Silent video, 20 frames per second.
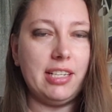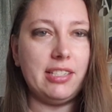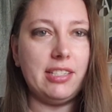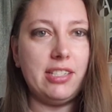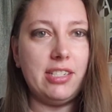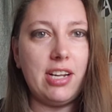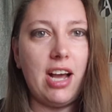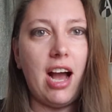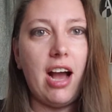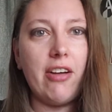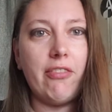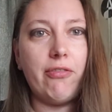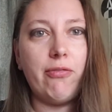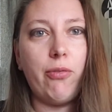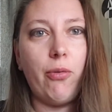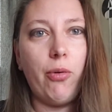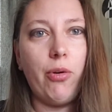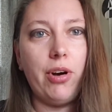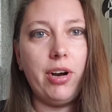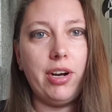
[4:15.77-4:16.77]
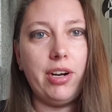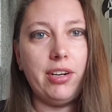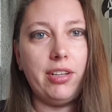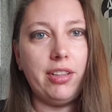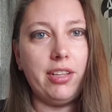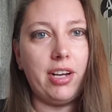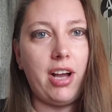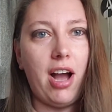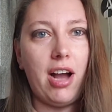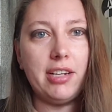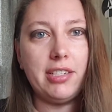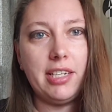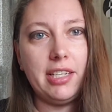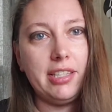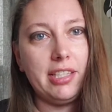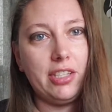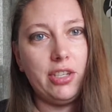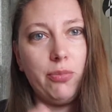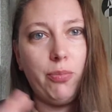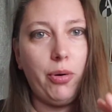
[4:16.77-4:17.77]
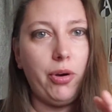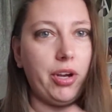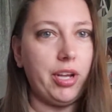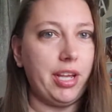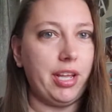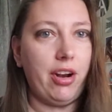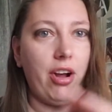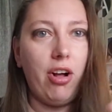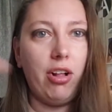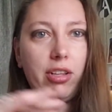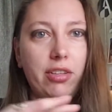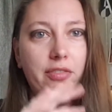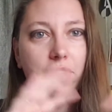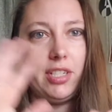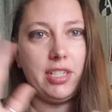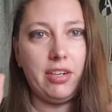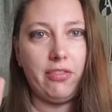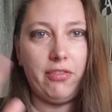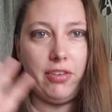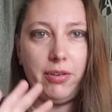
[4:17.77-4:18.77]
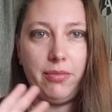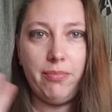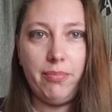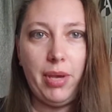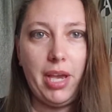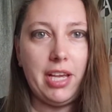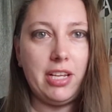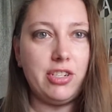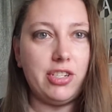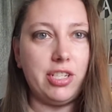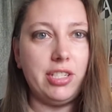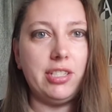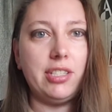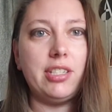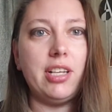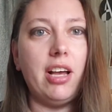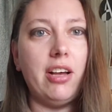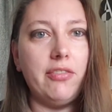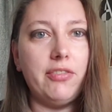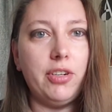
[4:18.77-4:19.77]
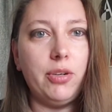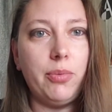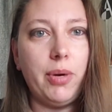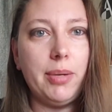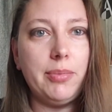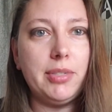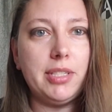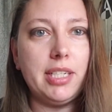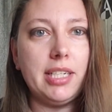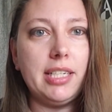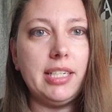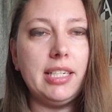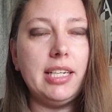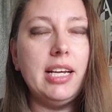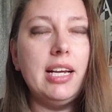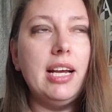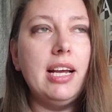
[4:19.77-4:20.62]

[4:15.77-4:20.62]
not for the content that you put in all of the different pages of your website.